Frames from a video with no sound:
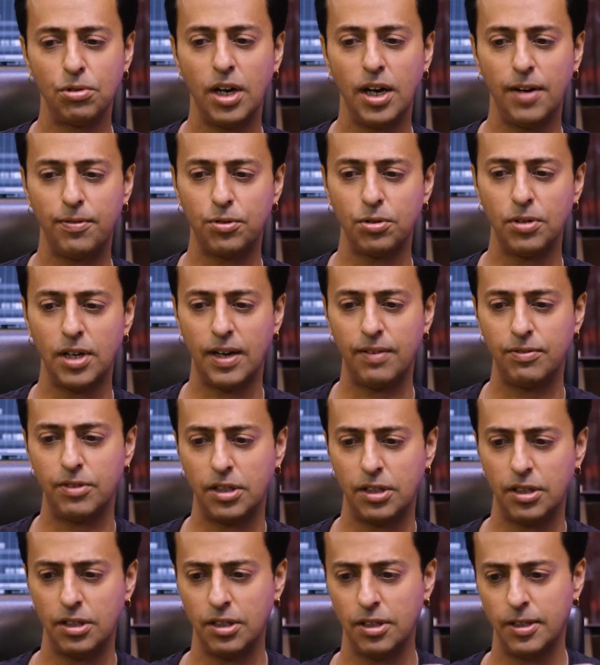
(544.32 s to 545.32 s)
You have to have
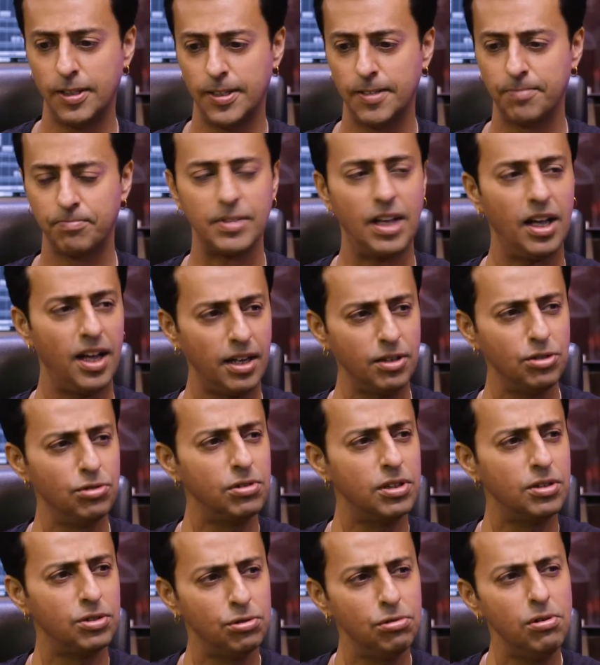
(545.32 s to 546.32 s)
the, and
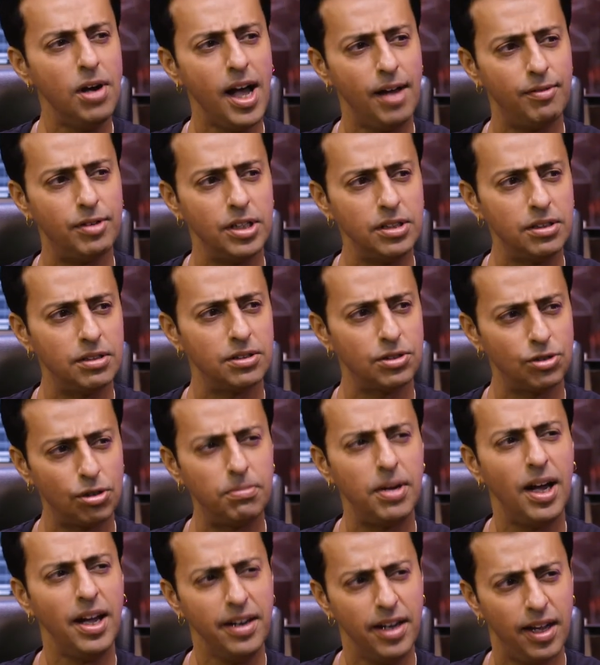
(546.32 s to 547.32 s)
you have it. Your
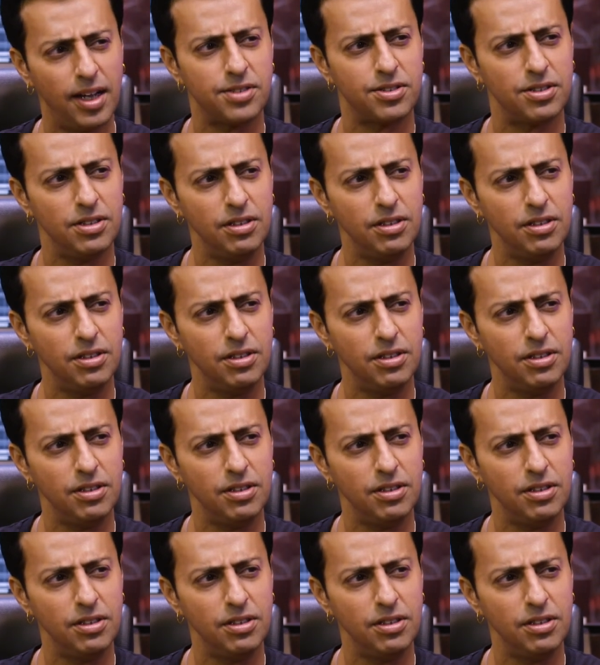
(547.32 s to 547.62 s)
band has